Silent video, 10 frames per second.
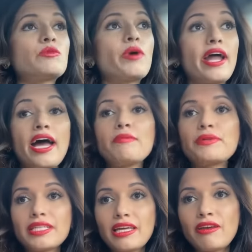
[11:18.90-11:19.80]
what I
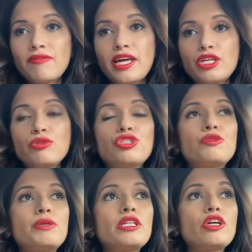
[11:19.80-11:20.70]
believe, that you should
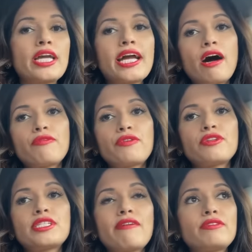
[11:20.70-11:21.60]
be looking out for
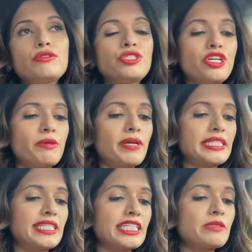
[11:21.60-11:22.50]
those evolutionary
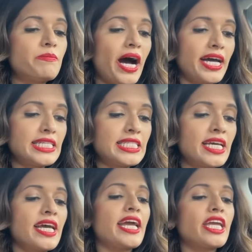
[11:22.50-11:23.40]
basics. But
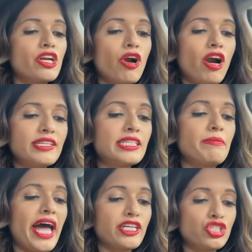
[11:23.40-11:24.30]
here are some
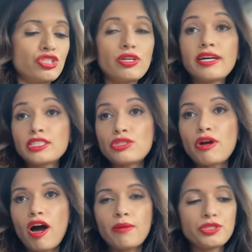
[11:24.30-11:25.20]
extra
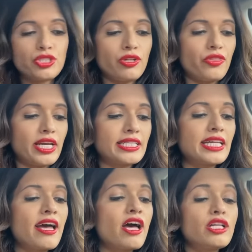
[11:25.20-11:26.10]
optional things.
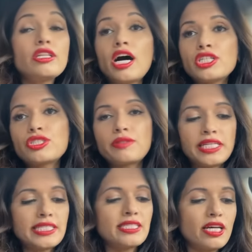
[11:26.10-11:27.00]

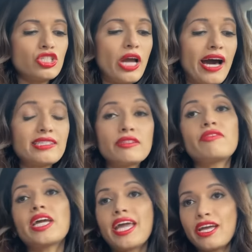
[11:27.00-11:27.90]
Luxuries such as a
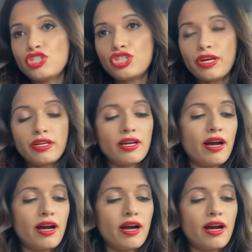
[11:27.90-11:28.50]
vacation.